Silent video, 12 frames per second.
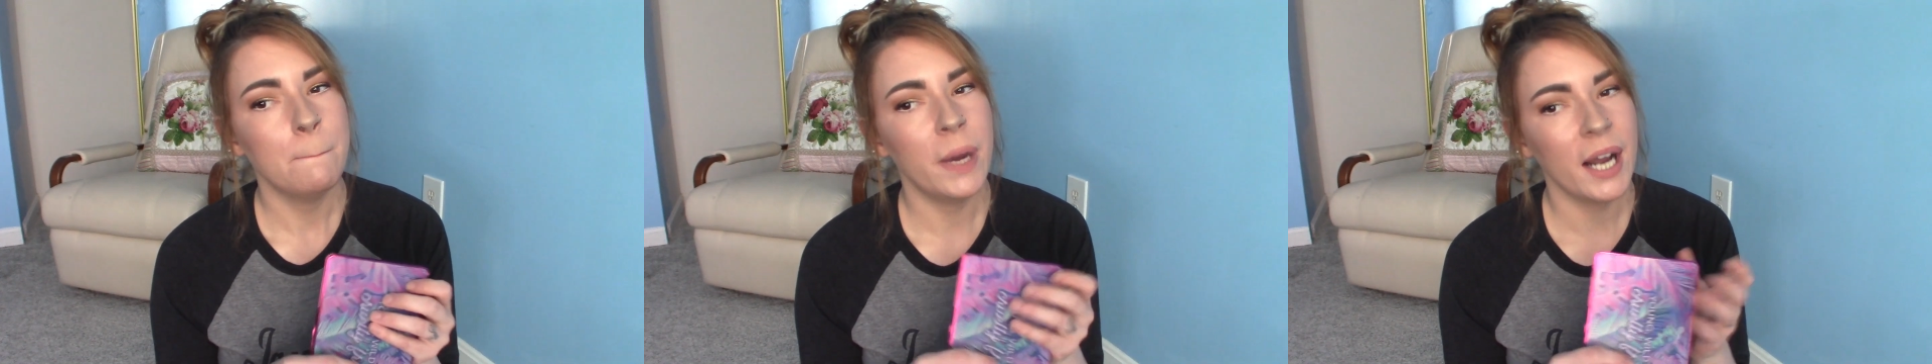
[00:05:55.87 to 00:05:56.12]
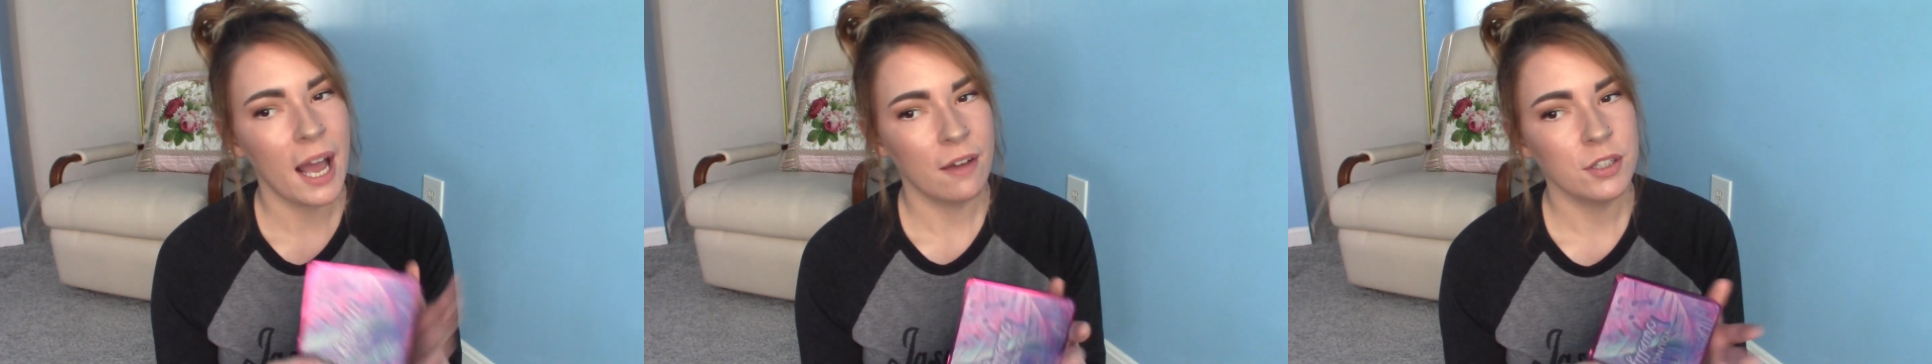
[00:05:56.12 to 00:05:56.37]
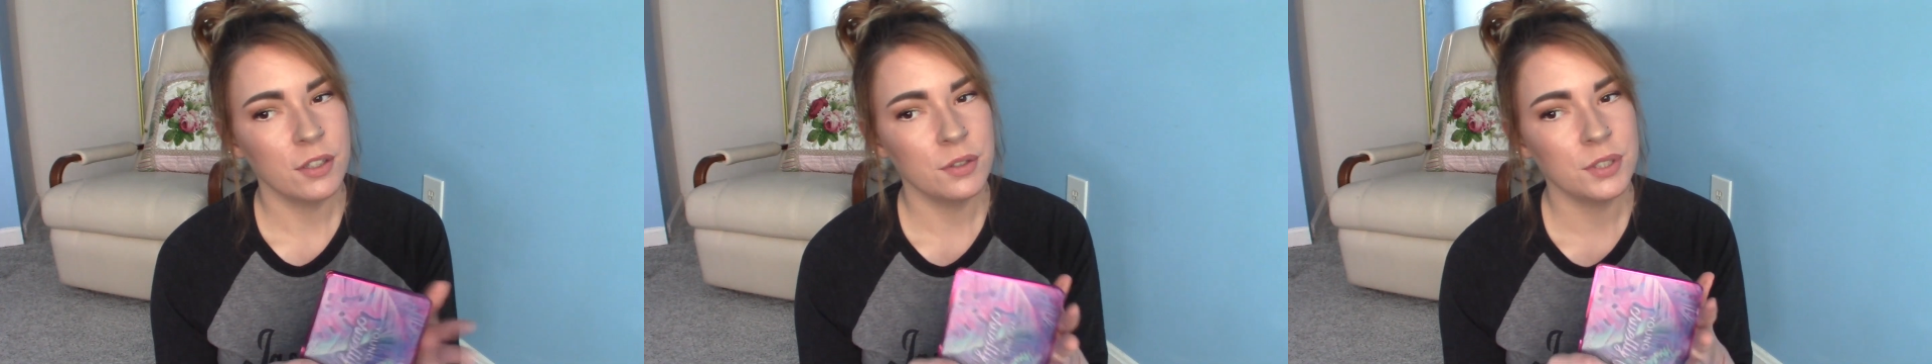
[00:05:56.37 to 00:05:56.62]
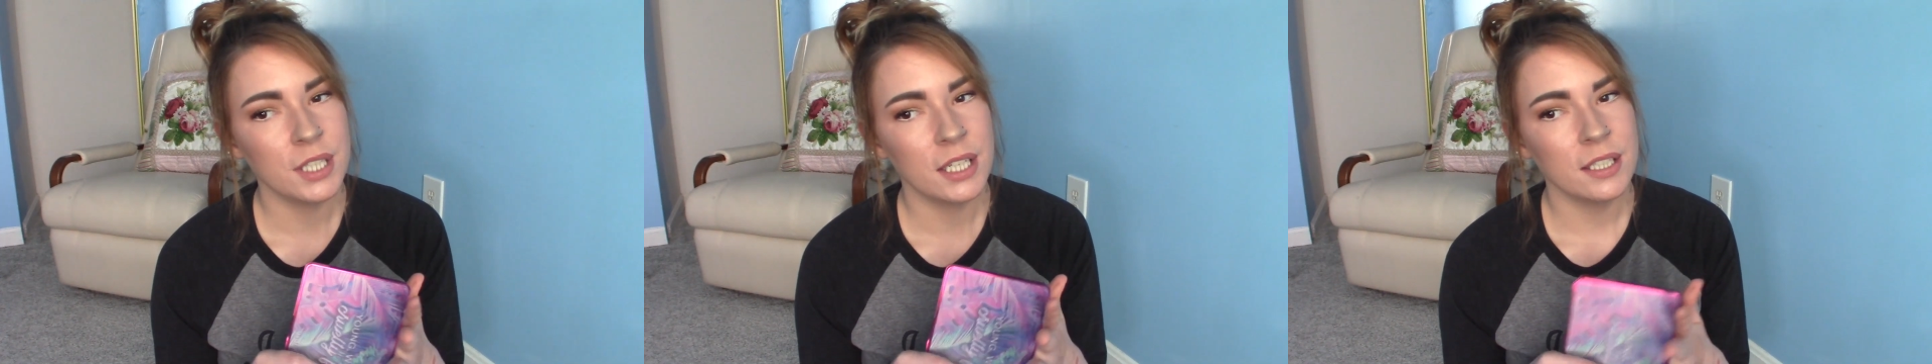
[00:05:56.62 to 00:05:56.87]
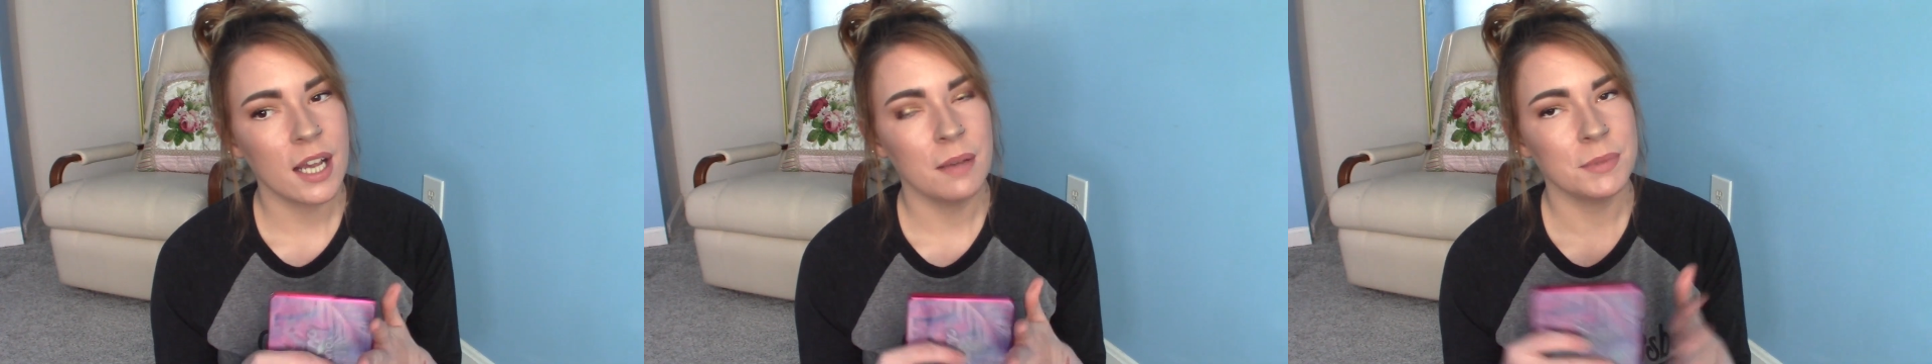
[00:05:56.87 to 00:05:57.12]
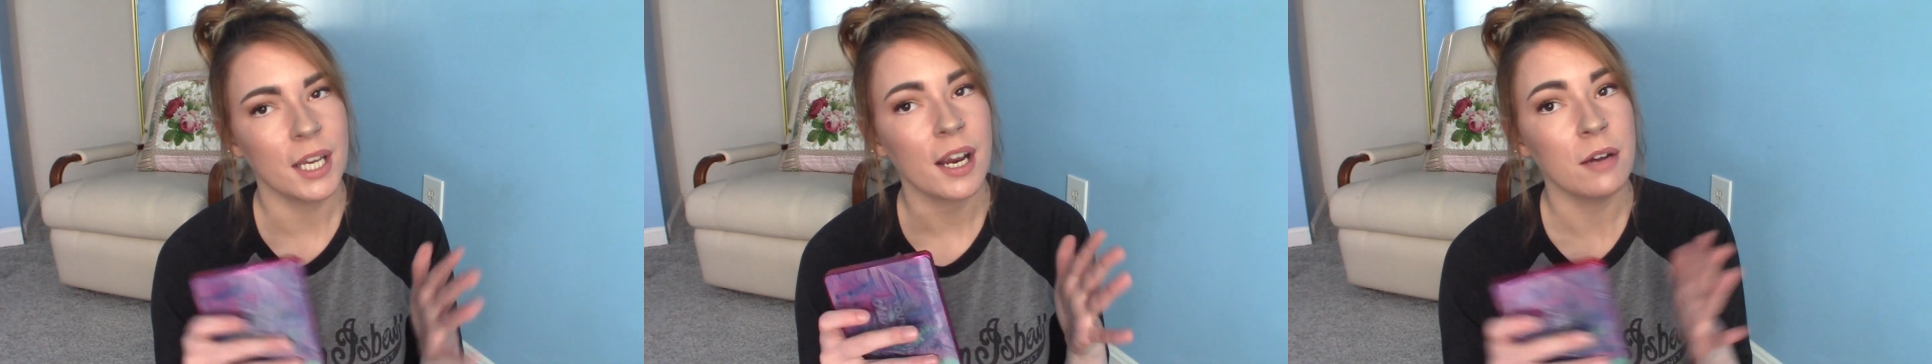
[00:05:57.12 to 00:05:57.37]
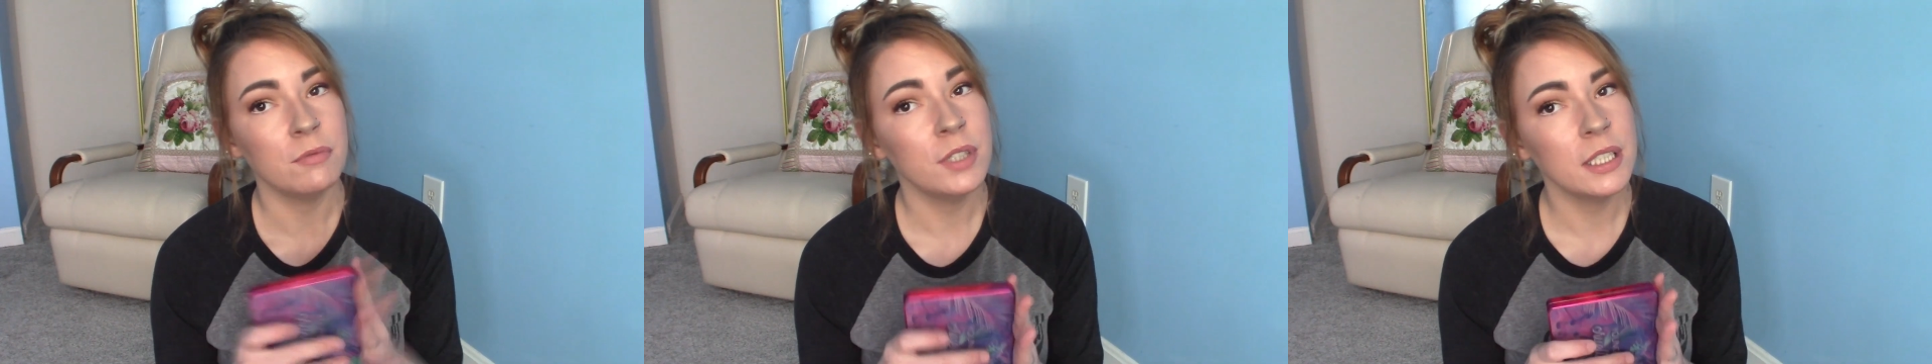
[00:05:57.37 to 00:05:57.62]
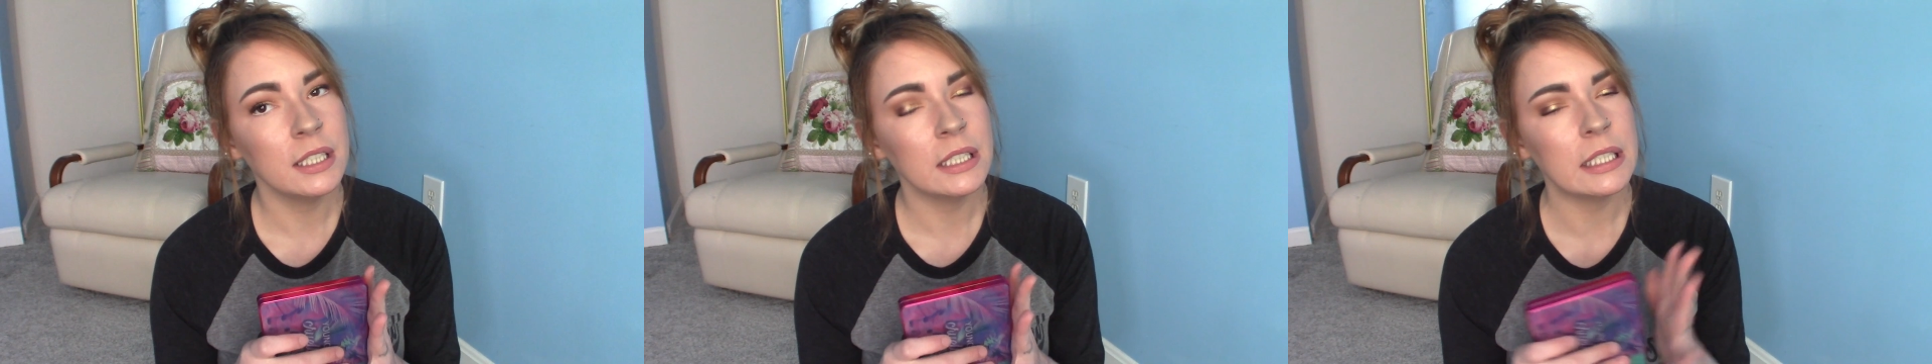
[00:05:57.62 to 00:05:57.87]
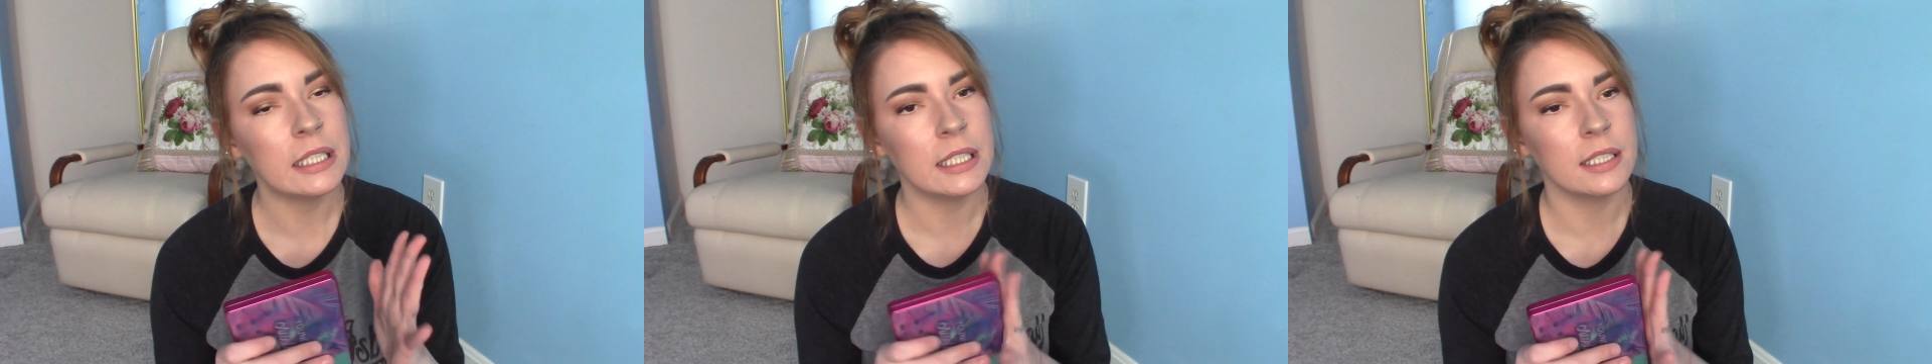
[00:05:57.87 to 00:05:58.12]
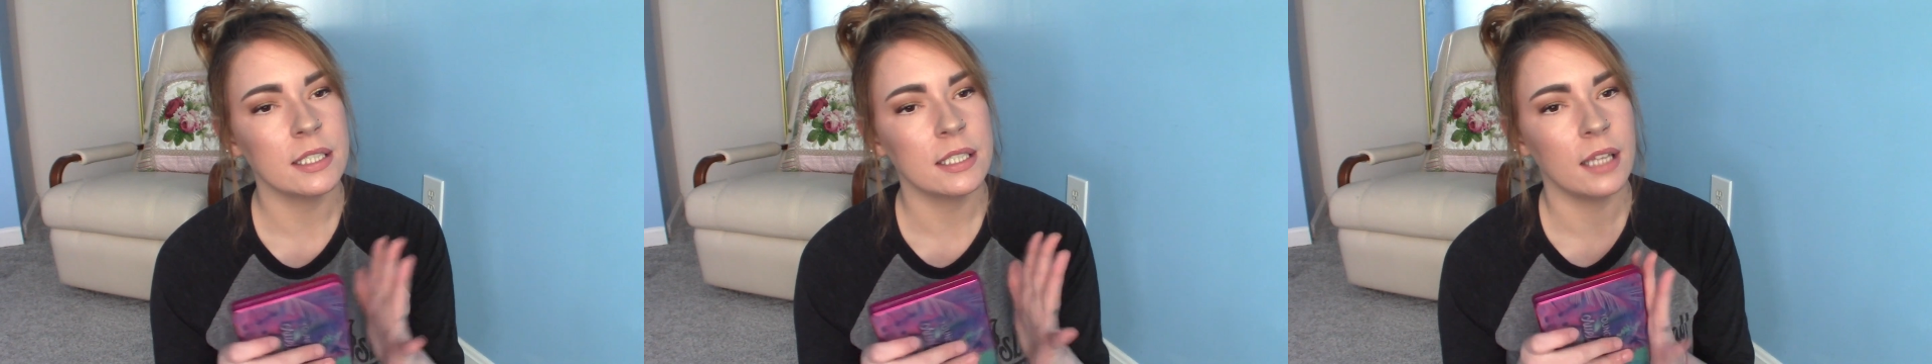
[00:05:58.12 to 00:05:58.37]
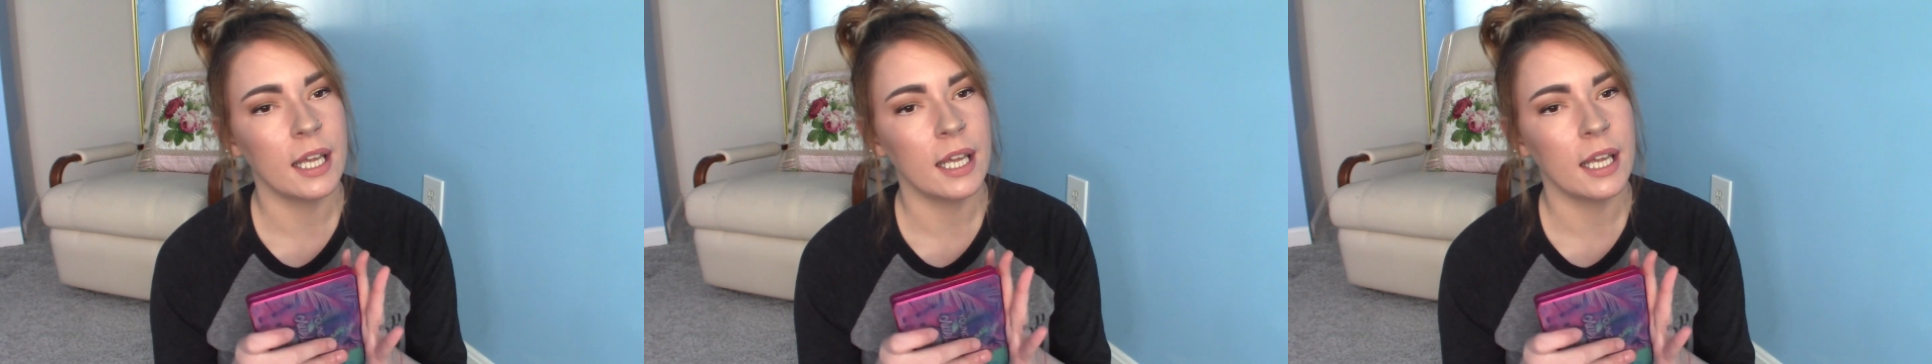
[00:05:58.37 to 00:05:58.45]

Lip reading: But after those 10 times, like I really need to